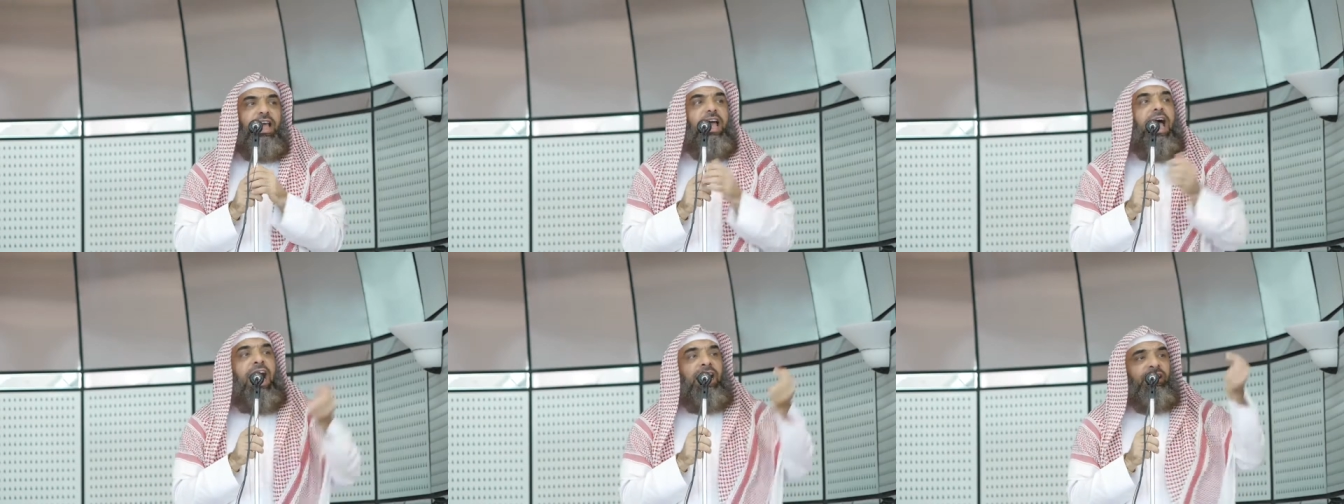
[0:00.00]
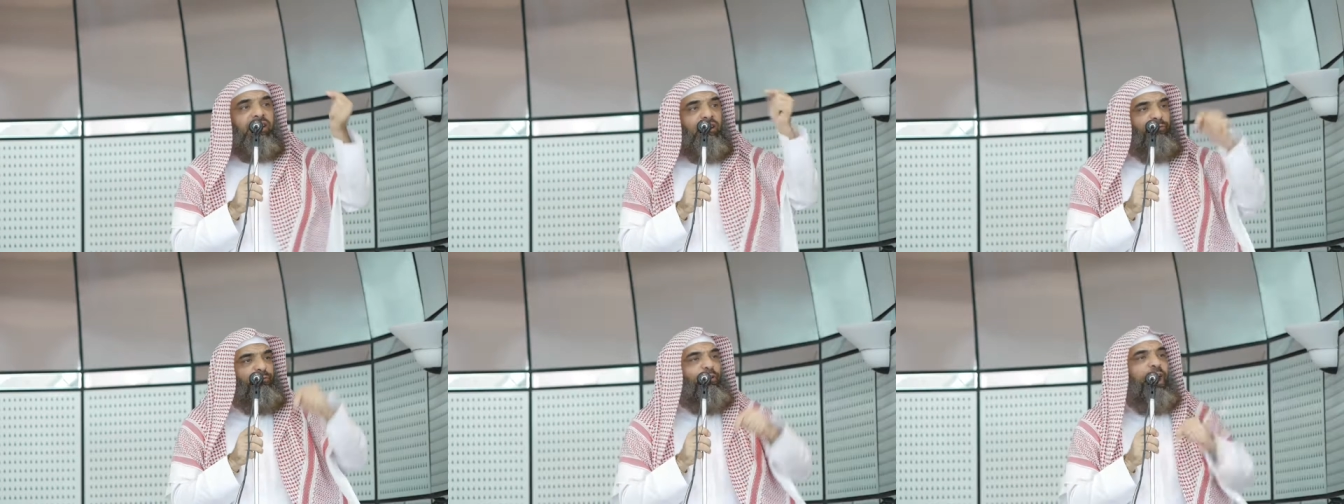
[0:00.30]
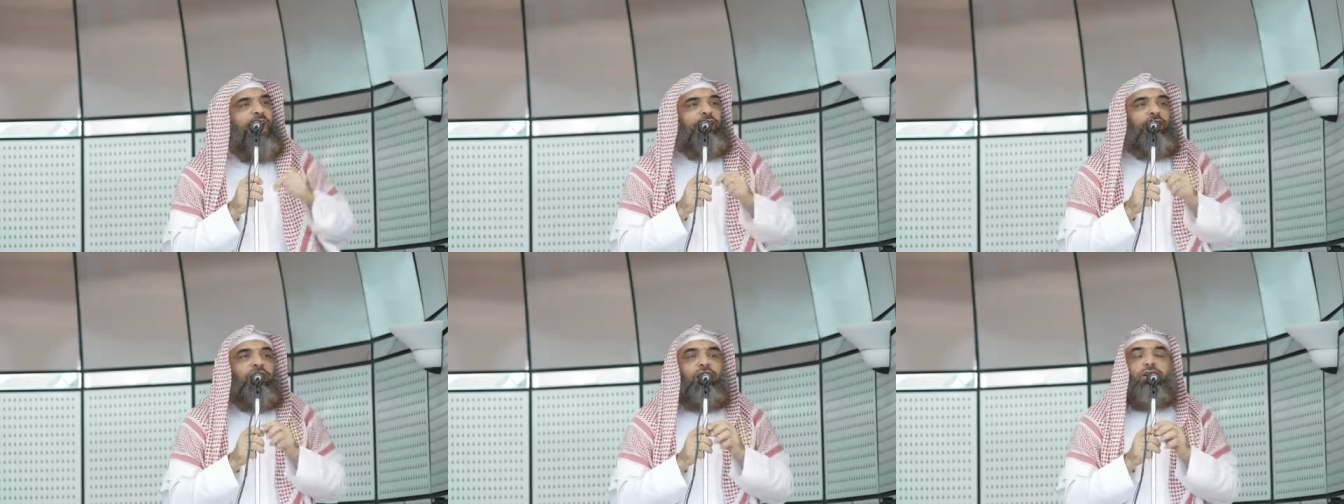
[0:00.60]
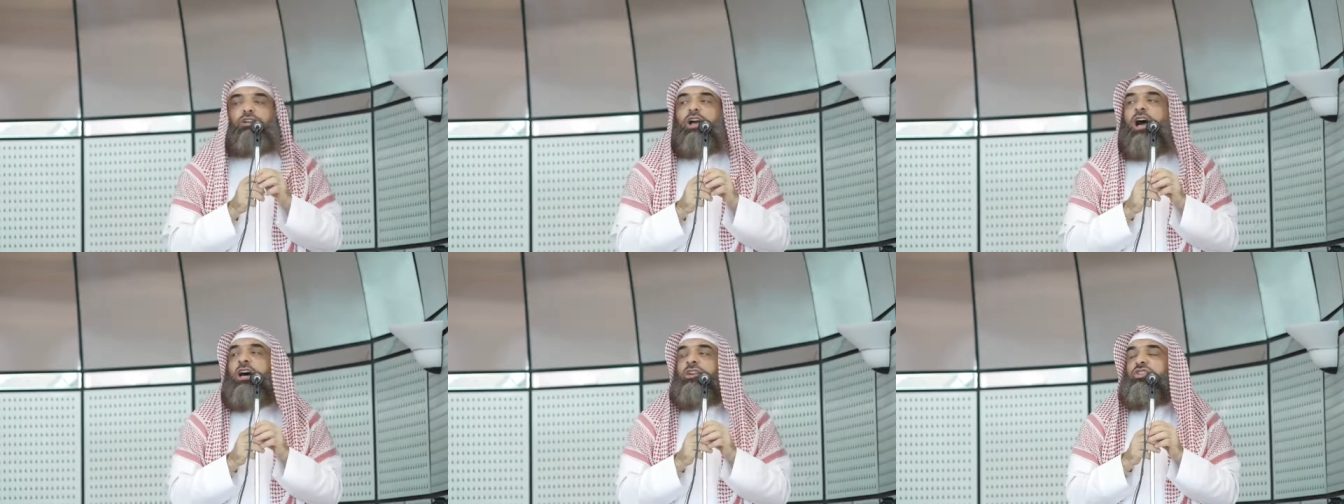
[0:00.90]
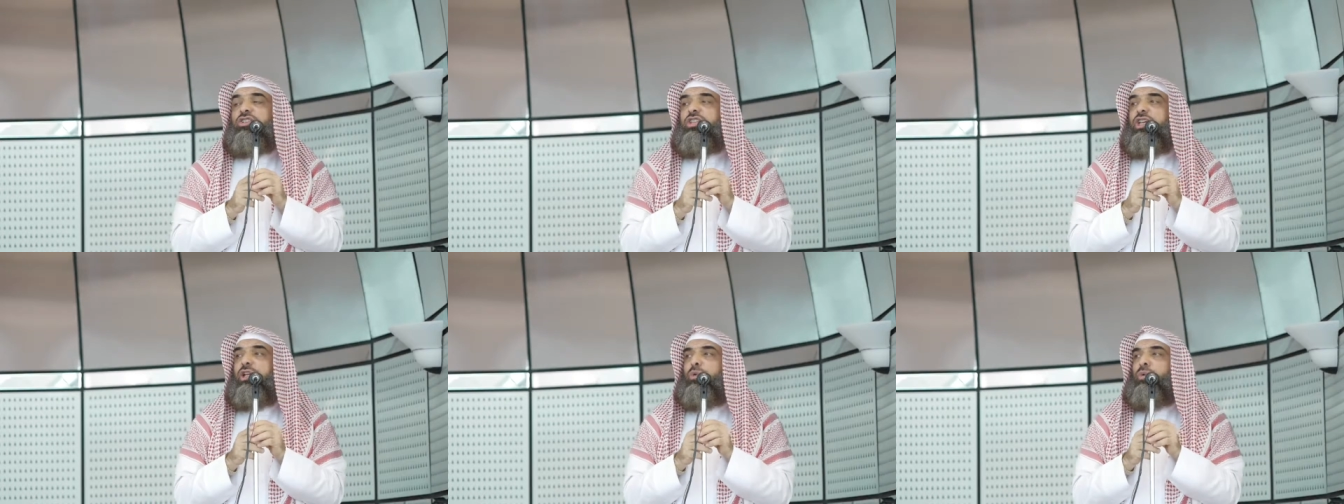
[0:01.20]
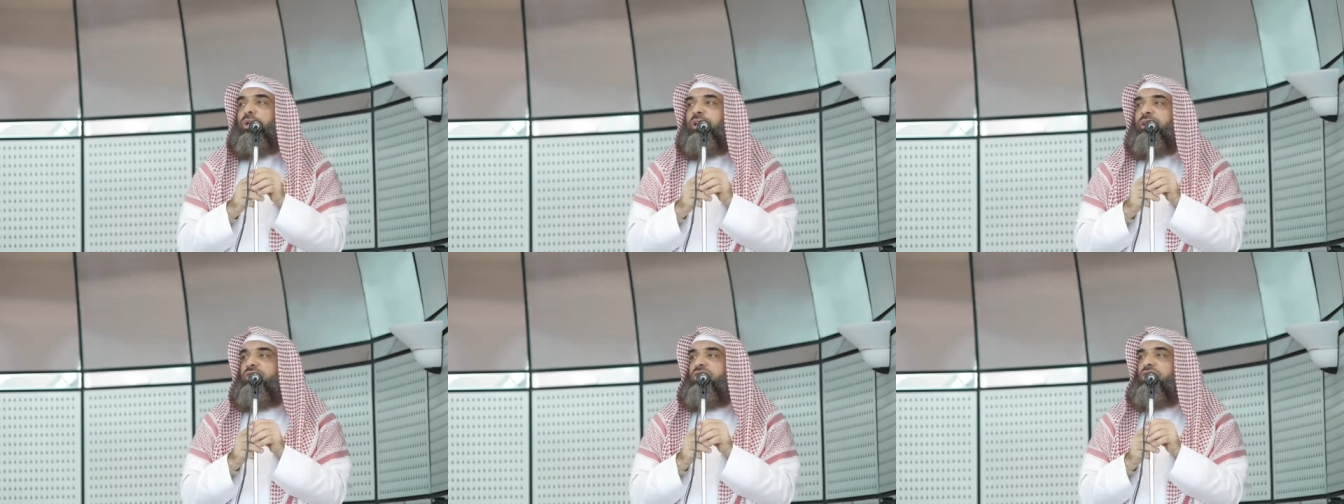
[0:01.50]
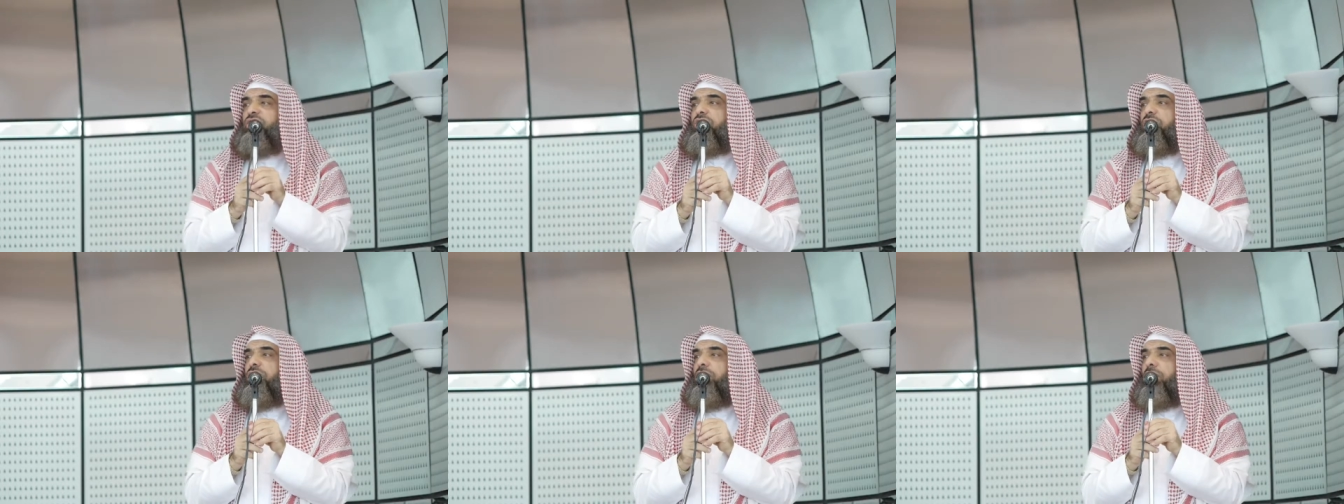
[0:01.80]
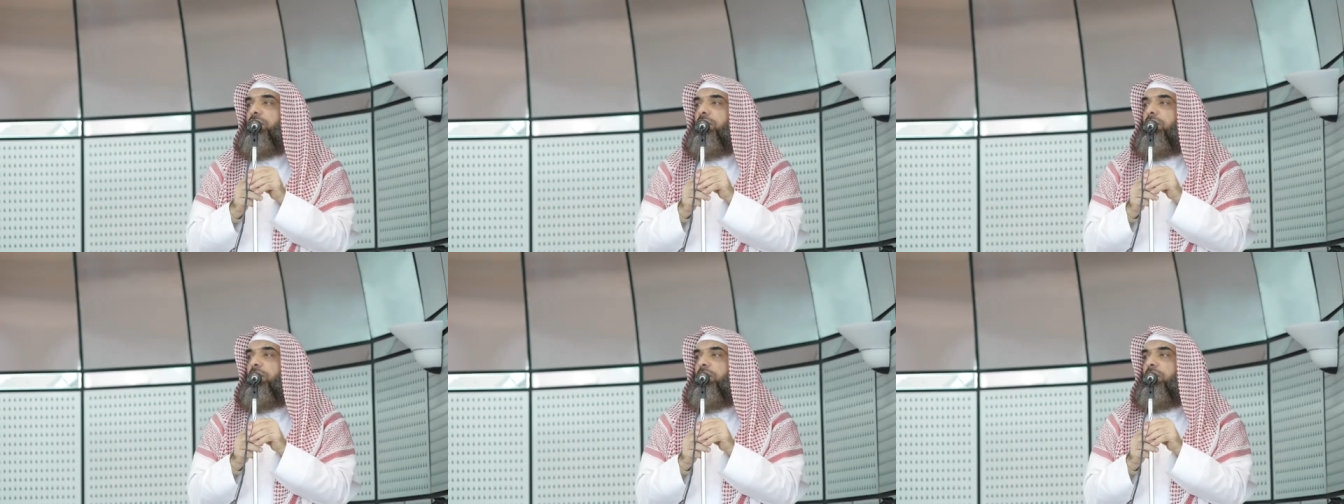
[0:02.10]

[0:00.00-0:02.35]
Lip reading: and the final consequence,